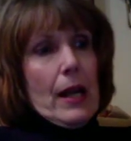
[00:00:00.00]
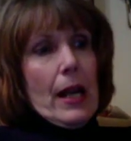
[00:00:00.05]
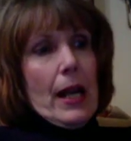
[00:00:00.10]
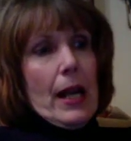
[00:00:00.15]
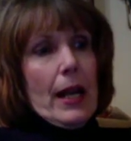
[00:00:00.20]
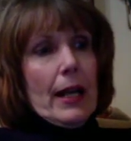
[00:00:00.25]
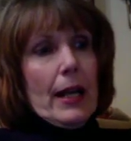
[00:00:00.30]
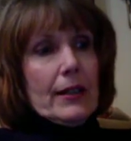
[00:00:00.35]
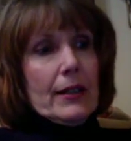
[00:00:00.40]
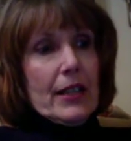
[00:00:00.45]

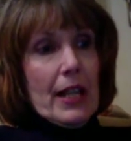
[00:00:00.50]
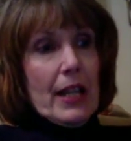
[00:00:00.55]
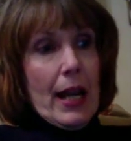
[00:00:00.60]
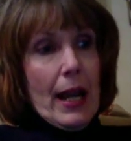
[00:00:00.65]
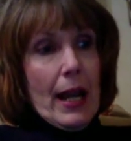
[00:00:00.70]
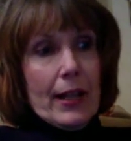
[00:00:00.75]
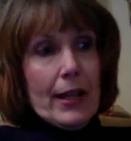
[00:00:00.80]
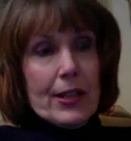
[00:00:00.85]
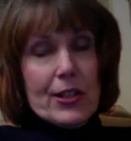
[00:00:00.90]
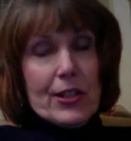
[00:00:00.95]
And the
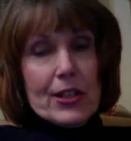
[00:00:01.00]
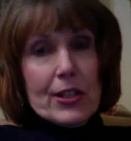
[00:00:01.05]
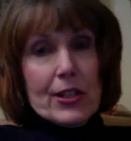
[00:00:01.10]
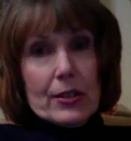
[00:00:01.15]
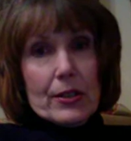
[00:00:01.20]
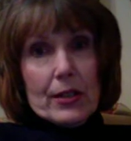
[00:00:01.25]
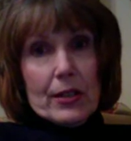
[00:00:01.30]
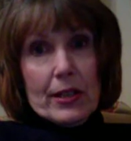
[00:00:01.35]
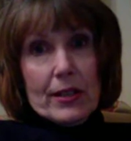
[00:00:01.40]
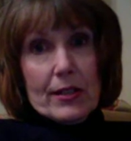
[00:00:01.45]
answer
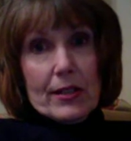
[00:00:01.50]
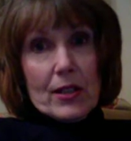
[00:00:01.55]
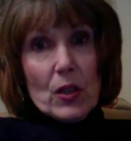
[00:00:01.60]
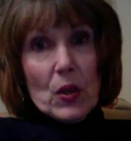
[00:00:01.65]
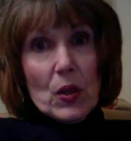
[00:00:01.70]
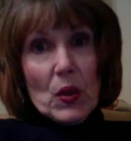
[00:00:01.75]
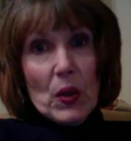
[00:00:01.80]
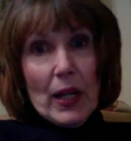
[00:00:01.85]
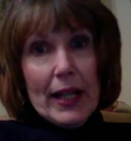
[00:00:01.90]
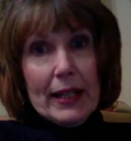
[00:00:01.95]
is
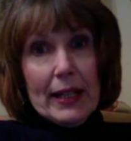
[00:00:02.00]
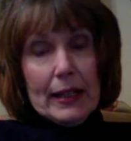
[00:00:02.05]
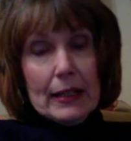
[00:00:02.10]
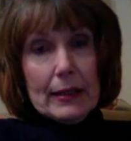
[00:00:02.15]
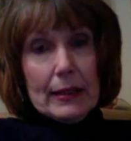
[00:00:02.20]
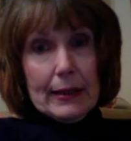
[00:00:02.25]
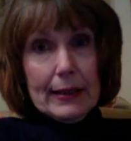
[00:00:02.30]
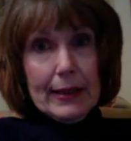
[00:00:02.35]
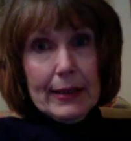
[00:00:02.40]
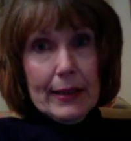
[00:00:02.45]
quite
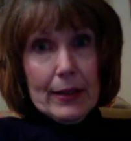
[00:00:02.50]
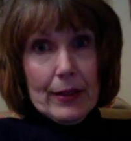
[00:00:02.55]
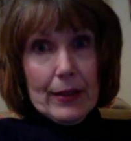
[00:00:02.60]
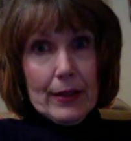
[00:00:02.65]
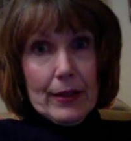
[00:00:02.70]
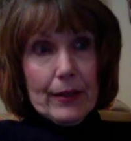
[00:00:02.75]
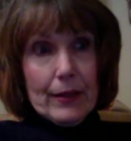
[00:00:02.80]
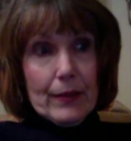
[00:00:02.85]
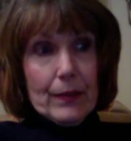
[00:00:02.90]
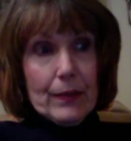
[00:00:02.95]
clear,
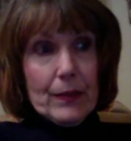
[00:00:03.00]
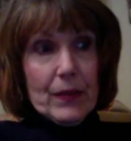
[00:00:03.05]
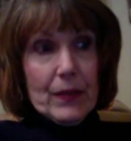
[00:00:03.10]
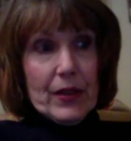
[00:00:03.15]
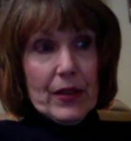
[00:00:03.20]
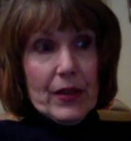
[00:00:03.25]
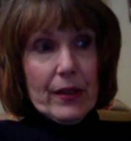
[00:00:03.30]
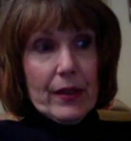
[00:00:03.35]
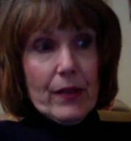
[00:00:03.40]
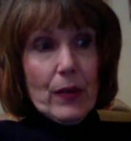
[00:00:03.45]

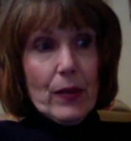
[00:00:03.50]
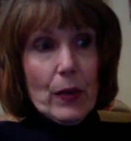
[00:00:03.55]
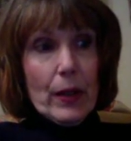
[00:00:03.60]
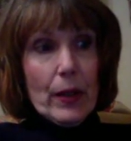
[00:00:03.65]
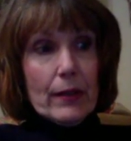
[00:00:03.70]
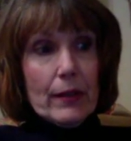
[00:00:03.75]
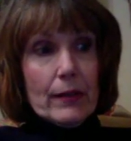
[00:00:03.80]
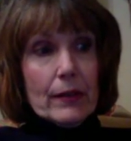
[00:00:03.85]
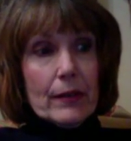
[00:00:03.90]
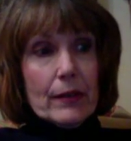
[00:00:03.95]
said the
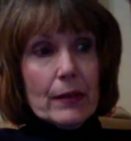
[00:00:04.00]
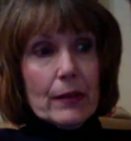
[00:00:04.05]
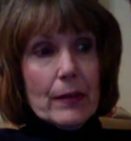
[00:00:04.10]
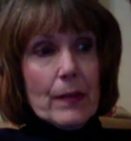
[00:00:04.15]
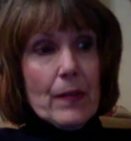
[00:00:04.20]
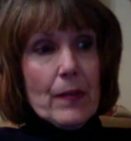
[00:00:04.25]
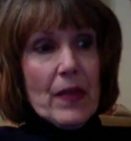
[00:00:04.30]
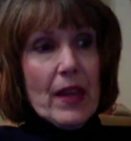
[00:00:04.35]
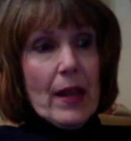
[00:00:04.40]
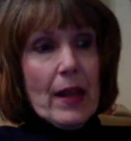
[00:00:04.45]
voice.
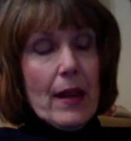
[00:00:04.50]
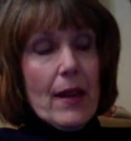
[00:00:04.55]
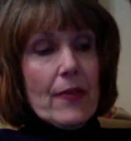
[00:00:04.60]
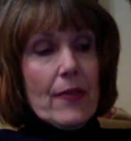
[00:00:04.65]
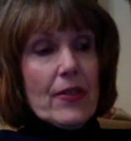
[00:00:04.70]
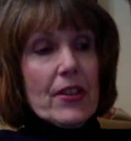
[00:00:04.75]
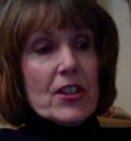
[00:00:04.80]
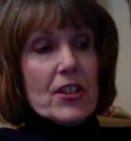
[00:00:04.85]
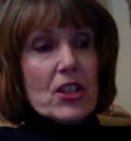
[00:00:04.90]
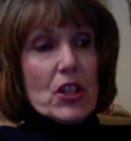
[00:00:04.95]

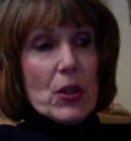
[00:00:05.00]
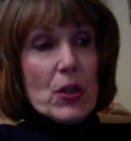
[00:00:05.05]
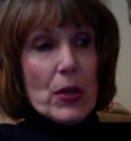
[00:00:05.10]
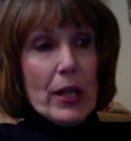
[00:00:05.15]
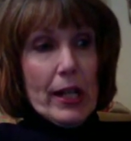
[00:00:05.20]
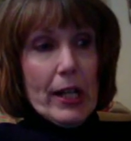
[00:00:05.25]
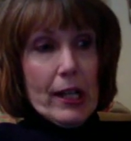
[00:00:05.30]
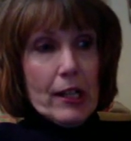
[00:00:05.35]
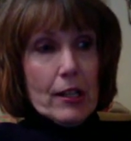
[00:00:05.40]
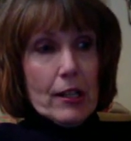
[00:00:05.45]
The
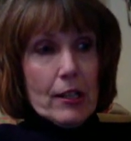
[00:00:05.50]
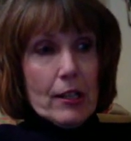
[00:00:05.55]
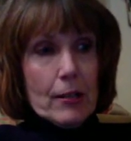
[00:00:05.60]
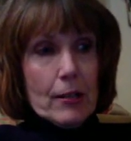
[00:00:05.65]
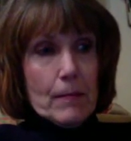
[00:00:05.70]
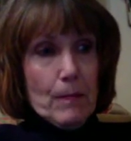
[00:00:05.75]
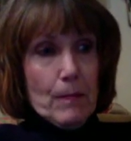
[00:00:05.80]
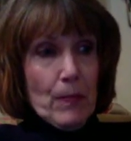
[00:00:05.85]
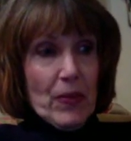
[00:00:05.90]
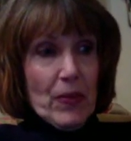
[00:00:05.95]
strength,
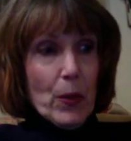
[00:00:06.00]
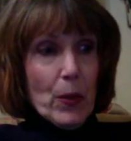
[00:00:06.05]
the